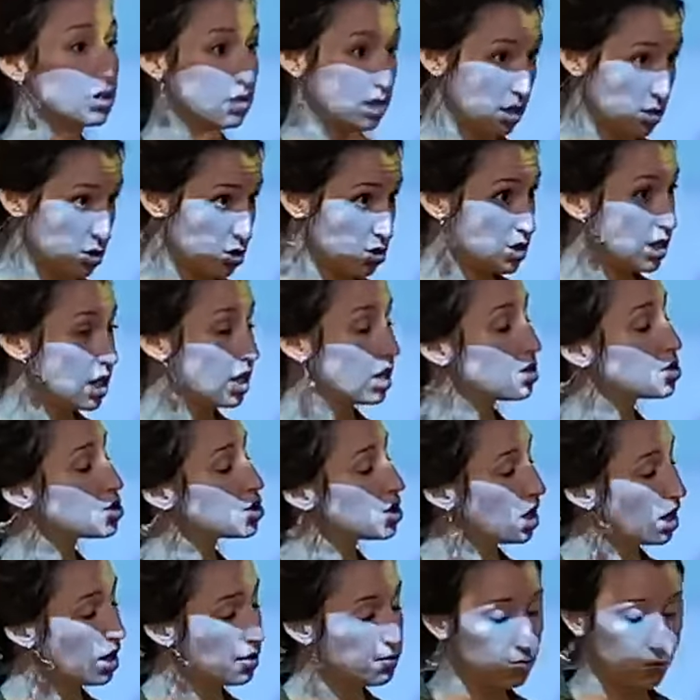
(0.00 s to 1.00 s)

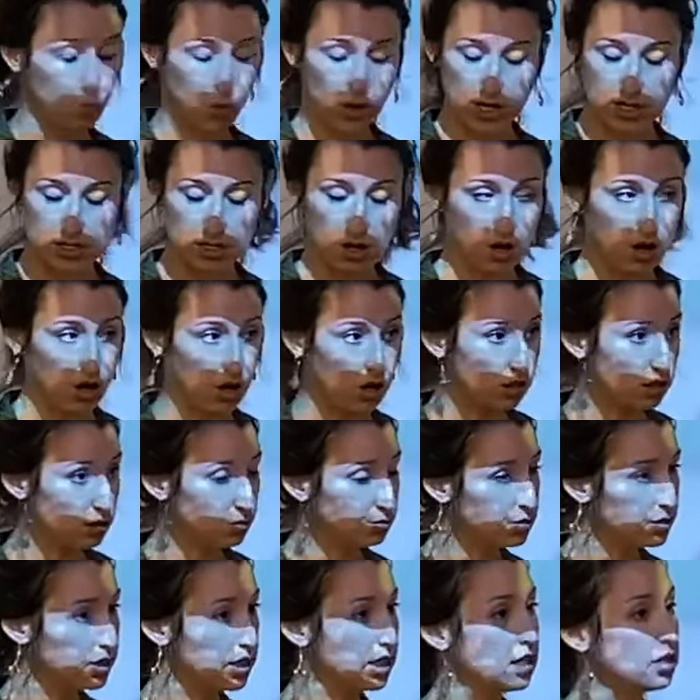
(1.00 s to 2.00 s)
Oh,
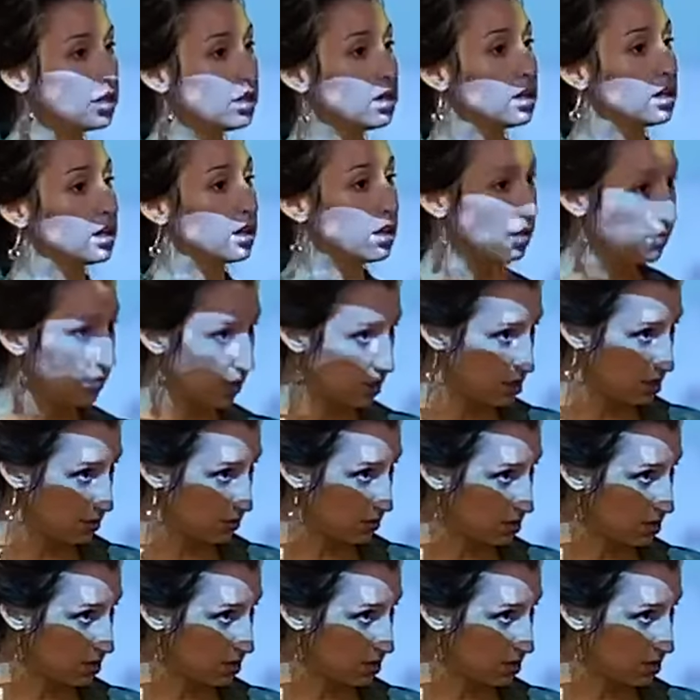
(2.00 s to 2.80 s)
yeah. Leave it to